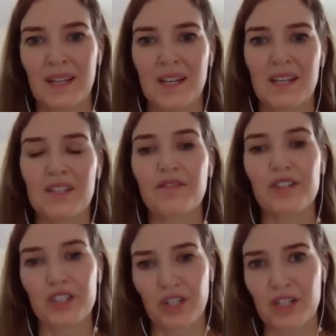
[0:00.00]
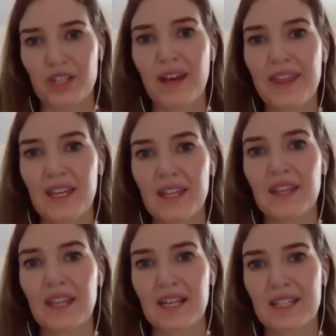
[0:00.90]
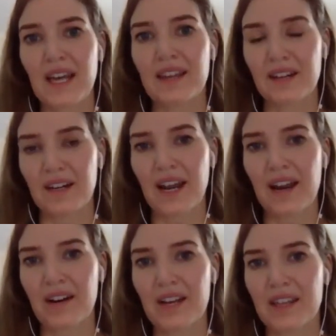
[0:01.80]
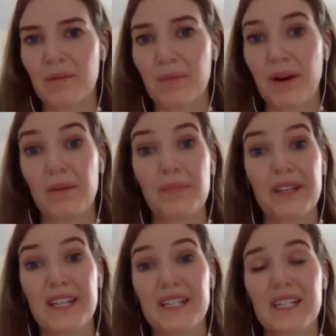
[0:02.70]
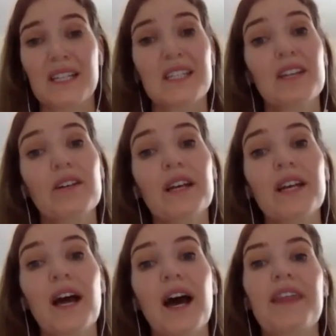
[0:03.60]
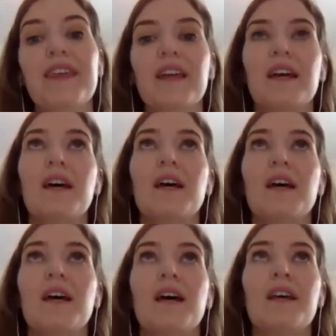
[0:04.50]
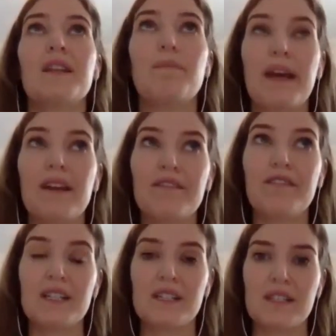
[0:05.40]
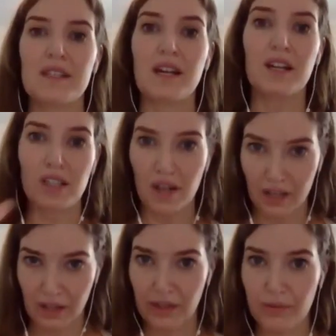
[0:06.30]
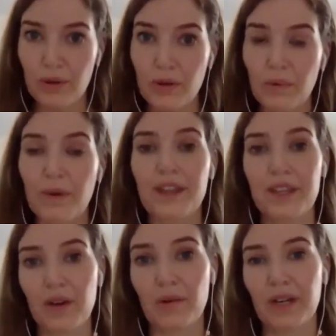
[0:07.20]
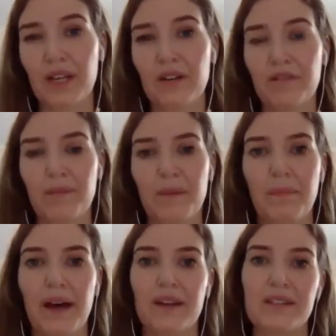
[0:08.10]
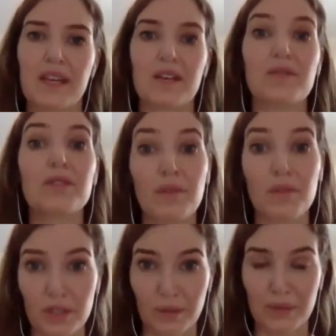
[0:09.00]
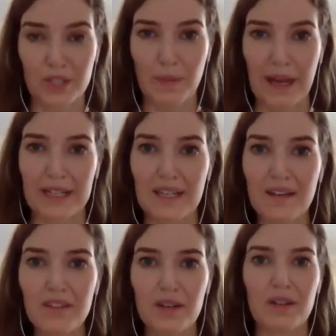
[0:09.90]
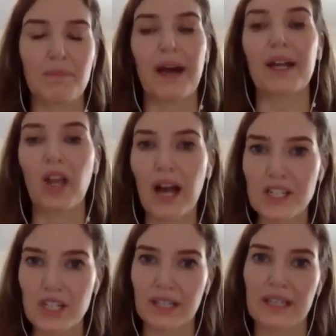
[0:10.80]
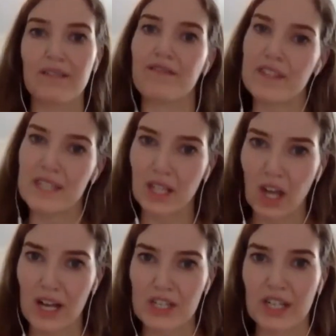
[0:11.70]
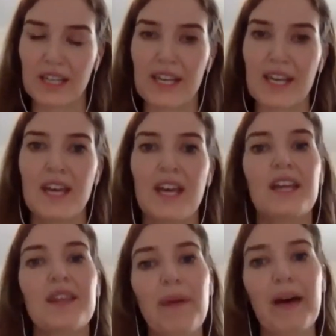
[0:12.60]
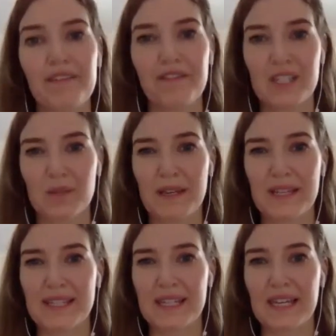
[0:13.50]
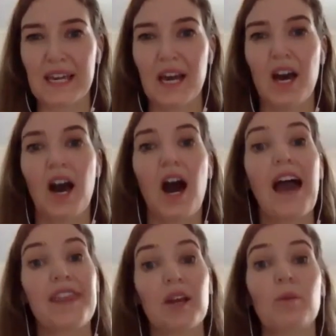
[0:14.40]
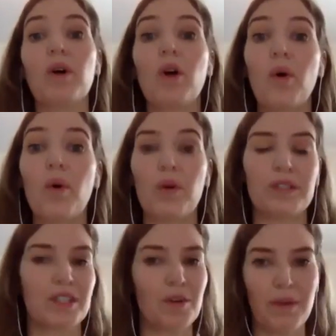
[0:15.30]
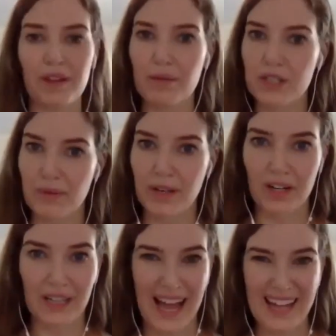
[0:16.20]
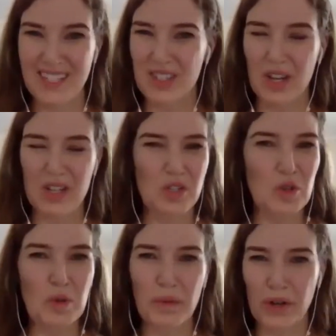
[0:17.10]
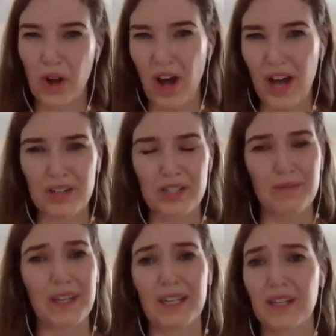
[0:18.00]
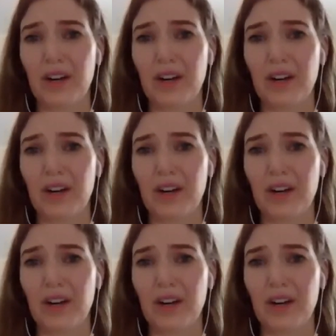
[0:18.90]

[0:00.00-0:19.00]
so, for sure. So, I think that that's another area that we probably need to consider. And I think the benefits that I'll talk through with yoga, you know, from a biopsychosocial perspective, you know, that biologically and physiologically, the benefits we see, I think will hold, you know, whether we're doing our classes on Zoom or not, or doing it in our